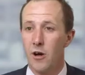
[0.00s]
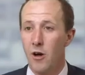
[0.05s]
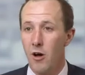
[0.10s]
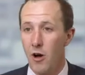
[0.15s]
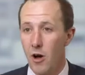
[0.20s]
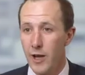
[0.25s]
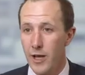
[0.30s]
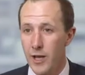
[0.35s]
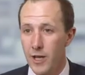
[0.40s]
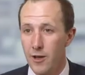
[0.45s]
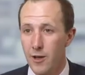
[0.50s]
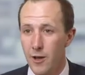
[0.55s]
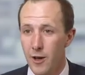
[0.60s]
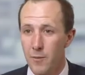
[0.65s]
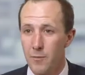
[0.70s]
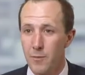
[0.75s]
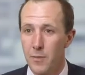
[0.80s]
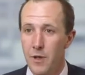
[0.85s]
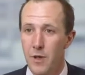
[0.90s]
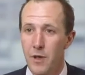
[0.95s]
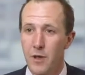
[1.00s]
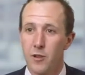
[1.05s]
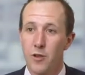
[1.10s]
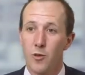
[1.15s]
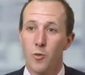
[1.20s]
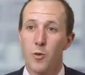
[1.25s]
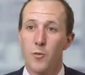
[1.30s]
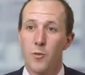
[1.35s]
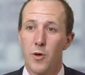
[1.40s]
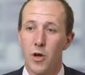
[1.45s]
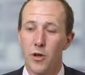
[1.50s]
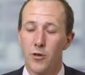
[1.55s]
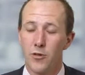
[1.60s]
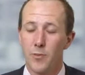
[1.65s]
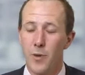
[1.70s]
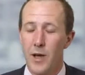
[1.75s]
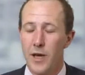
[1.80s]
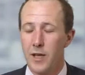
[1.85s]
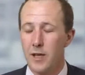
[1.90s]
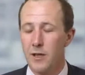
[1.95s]
High Income that were merged
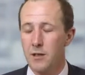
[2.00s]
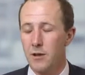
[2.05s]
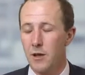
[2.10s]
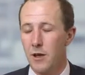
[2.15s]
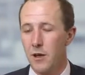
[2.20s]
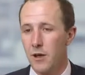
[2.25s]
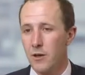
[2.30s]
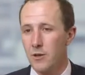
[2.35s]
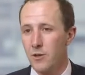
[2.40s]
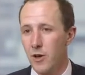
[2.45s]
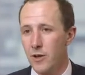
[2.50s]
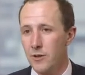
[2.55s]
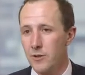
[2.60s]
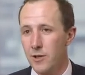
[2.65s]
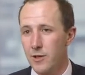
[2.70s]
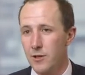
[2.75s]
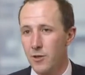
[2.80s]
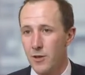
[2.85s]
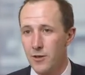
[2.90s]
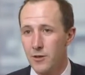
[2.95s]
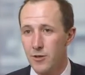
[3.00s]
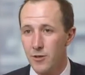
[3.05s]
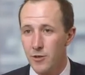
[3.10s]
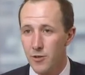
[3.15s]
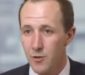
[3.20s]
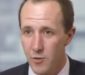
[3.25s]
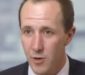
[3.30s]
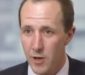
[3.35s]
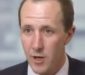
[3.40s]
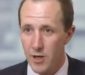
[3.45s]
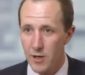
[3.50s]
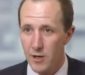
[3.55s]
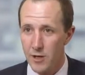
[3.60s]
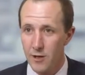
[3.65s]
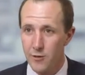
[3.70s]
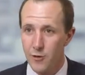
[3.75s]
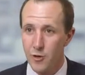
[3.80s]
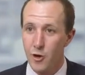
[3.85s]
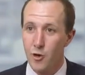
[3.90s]
back in 1993 to